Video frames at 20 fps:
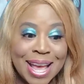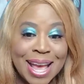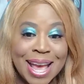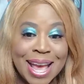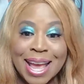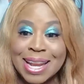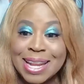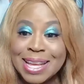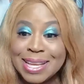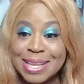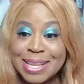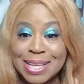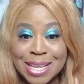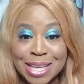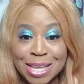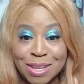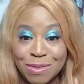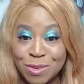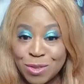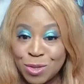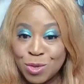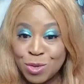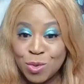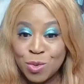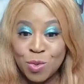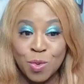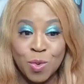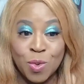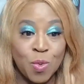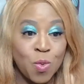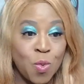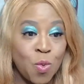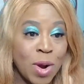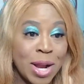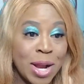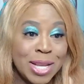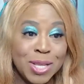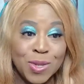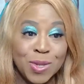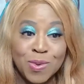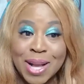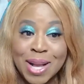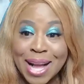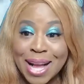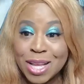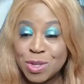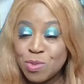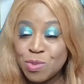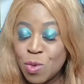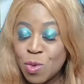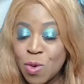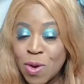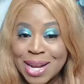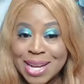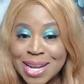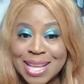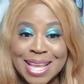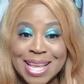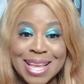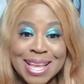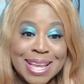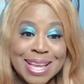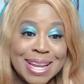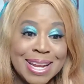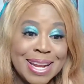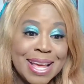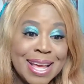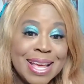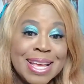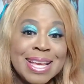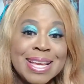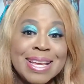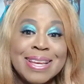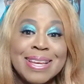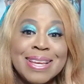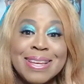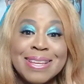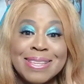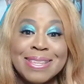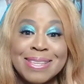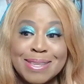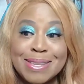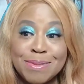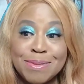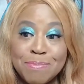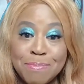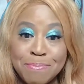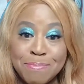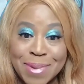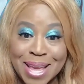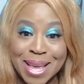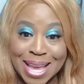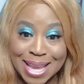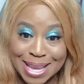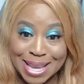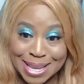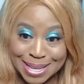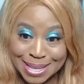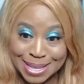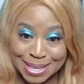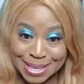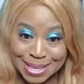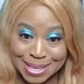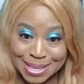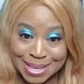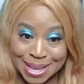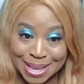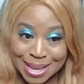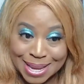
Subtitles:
and it gives you what you guys want in spades.